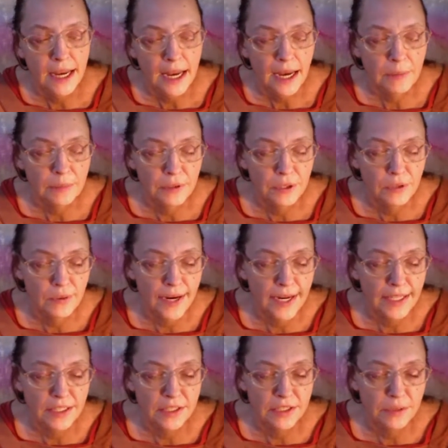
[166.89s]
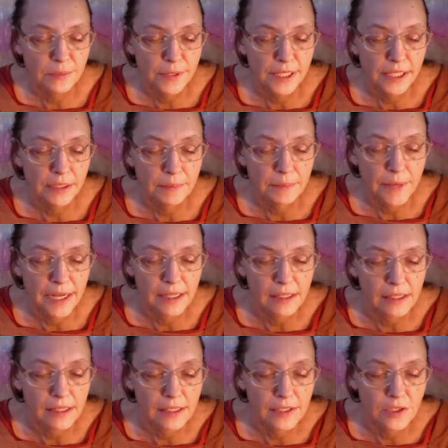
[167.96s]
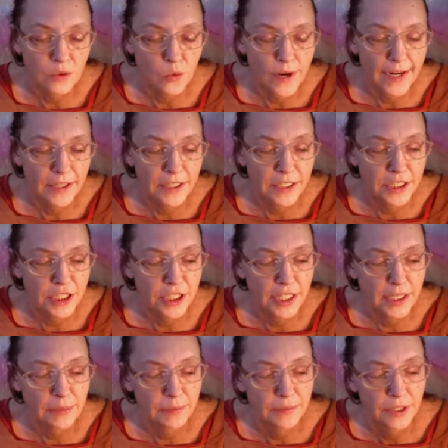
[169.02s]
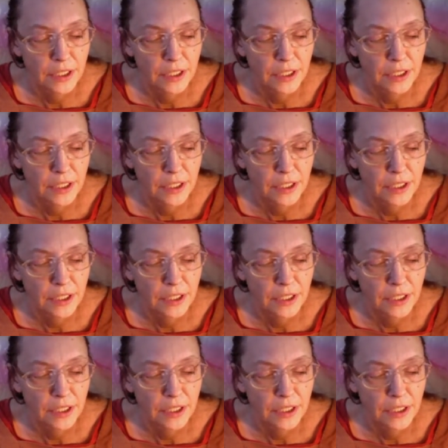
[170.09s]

and progressed to being metal and square in shape.